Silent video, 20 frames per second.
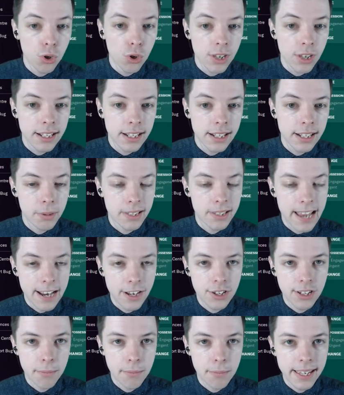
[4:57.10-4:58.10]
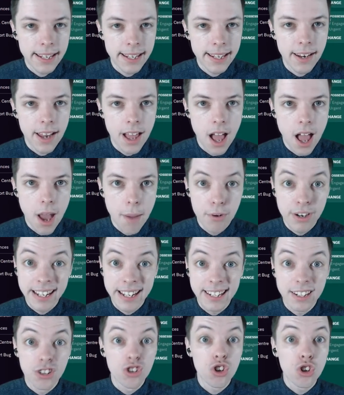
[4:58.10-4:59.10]
to potentially bring in
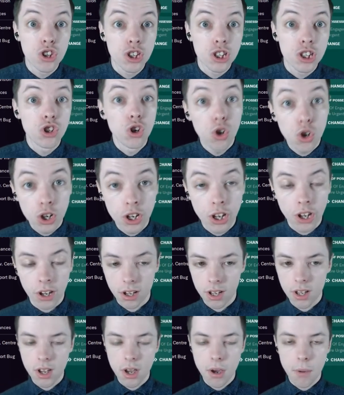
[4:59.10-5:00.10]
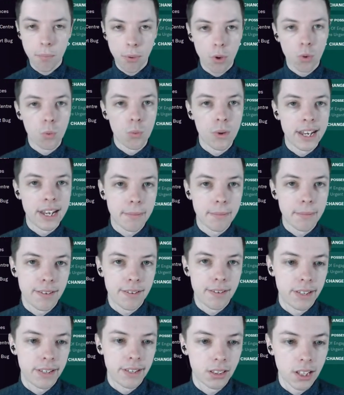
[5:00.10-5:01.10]
another younger ball-winning
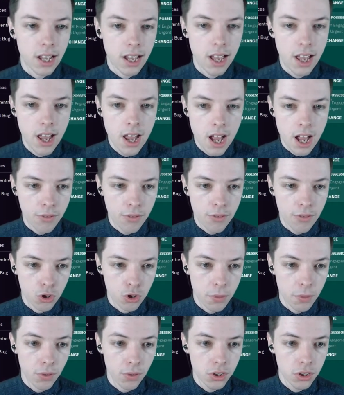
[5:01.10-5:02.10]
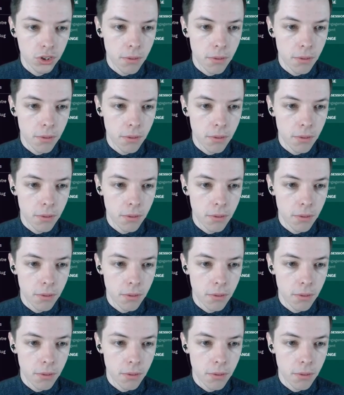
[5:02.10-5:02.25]
midfielder. Of course, we've also got Manu